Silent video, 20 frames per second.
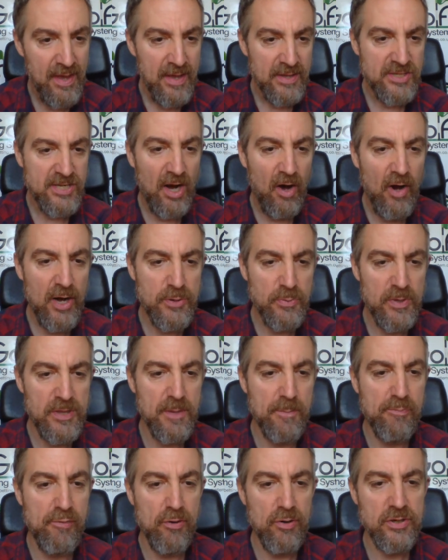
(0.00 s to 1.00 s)
tied
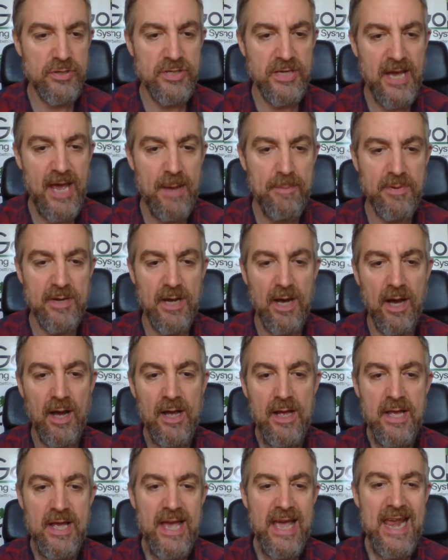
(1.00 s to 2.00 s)
with Brooks Koepka.
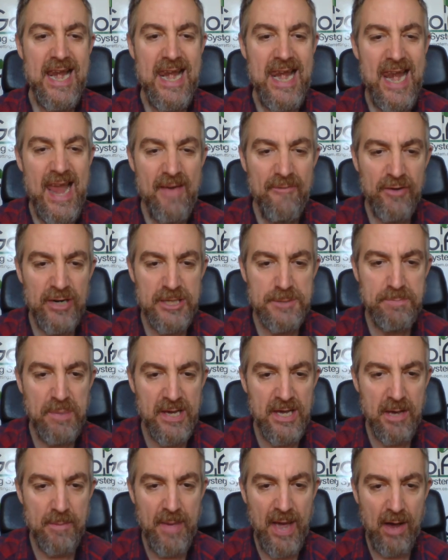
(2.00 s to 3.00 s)
Eleven is
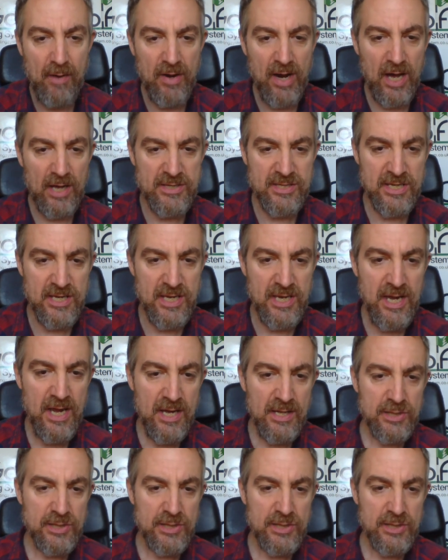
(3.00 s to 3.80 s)
Peter Malnati.